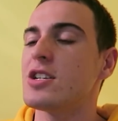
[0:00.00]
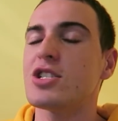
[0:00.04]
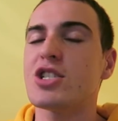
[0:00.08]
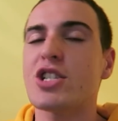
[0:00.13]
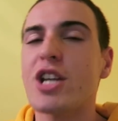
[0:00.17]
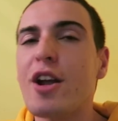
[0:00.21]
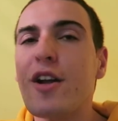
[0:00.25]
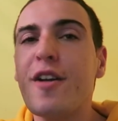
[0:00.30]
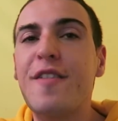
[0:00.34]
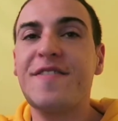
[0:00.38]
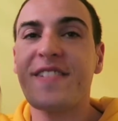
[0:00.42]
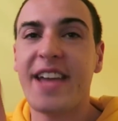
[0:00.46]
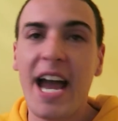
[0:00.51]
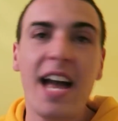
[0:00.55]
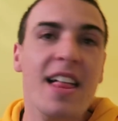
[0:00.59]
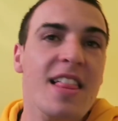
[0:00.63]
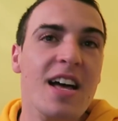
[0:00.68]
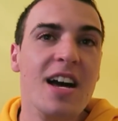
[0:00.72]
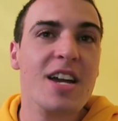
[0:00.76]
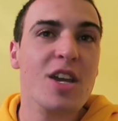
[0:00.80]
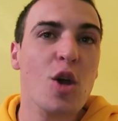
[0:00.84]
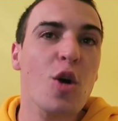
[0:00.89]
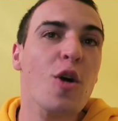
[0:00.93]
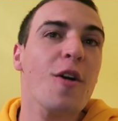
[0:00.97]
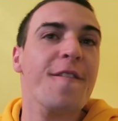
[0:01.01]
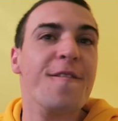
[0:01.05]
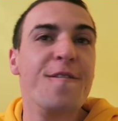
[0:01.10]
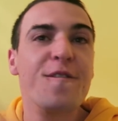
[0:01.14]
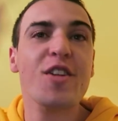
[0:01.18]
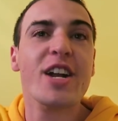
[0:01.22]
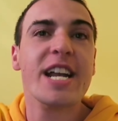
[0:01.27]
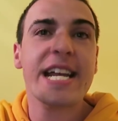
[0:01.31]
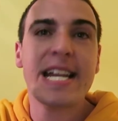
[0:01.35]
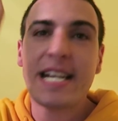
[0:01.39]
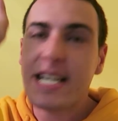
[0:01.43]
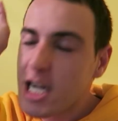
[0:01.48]
Sheriff Keller, you're
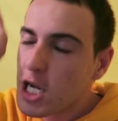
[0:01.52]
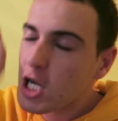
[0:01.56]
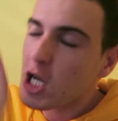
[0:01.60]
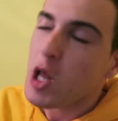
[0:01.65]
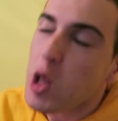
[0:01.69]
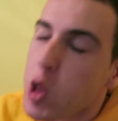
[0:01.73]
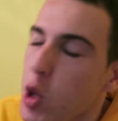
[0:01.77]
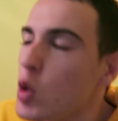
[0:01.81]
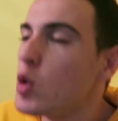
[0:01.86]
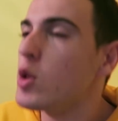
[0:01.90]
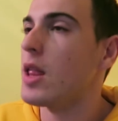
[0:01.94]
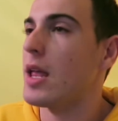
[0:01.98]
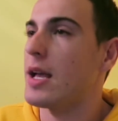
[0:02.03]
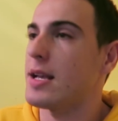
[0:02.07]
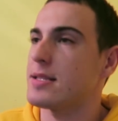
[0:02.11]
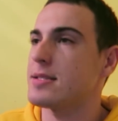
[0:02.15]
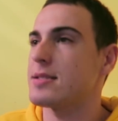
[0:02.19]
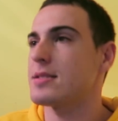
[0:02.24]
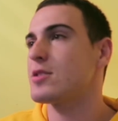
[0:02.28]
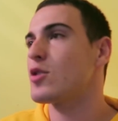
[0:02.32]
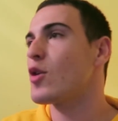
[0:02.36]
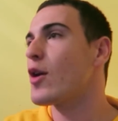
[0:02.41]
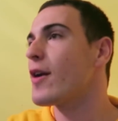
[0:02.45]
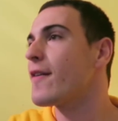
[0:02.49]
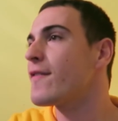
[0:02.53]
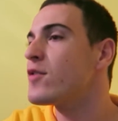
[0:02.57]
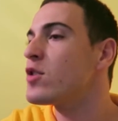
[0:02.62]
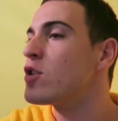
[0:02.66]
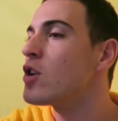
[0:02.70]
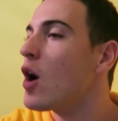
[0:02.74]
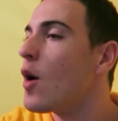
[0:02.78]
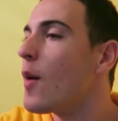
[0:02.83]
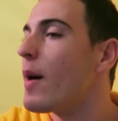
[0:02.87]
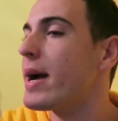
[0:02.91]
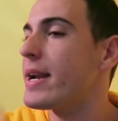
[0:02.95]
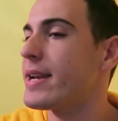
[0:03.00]
freaking clueless. You have
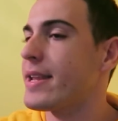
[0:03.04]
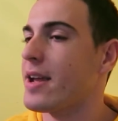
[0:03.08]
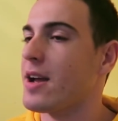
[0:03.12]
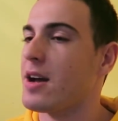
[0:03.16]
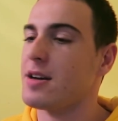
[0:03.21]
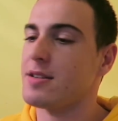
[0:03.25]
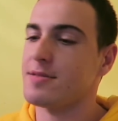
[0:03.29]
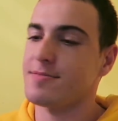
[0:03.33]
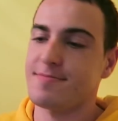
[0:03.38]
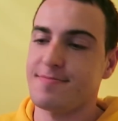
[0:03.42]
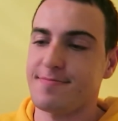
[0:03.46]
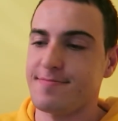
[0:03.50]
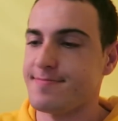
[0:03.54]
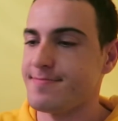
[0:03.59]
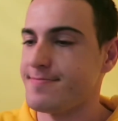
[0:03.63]
no idea.